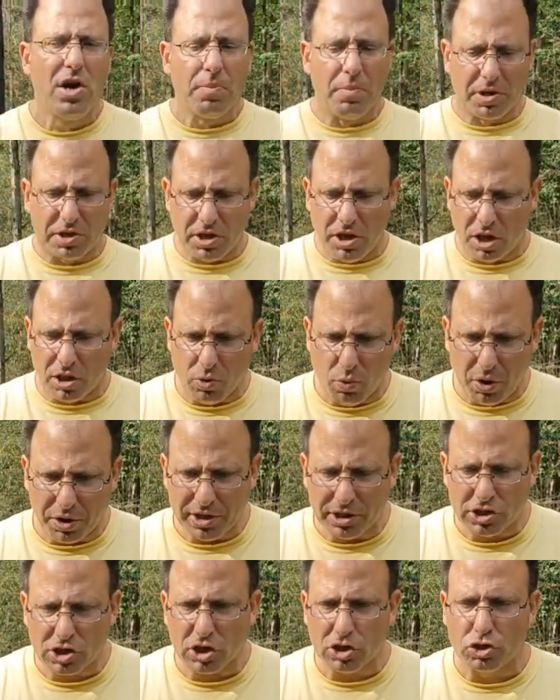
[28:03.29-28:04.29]
But the other one
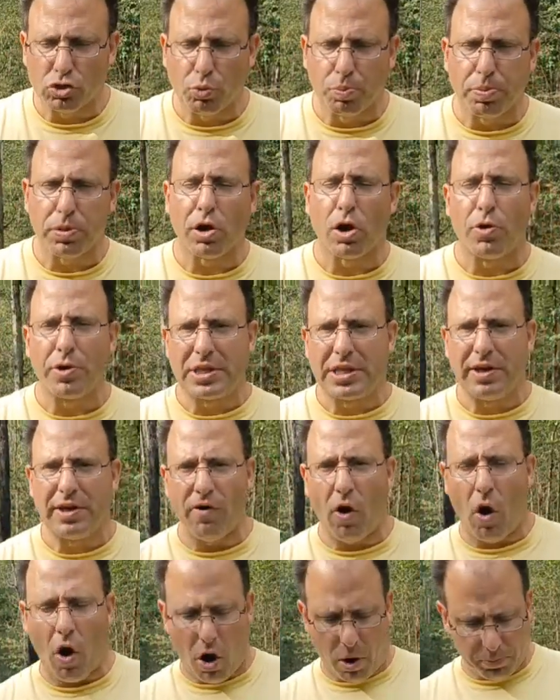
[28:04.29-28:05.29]
is Suppressors
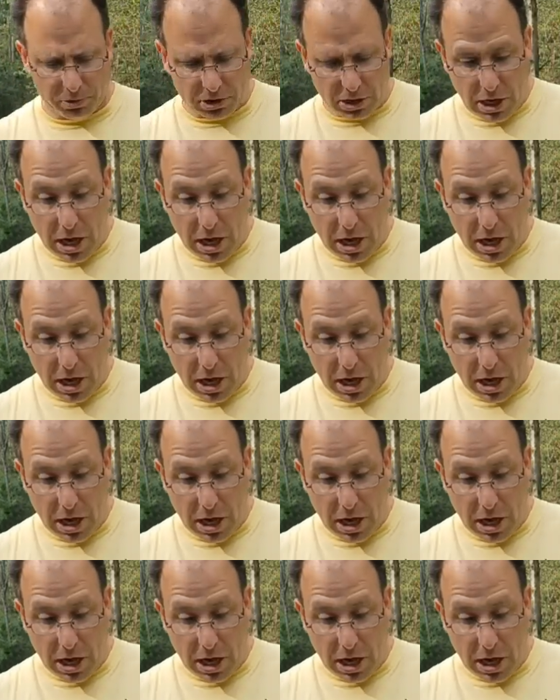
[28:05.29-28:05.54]
Arms.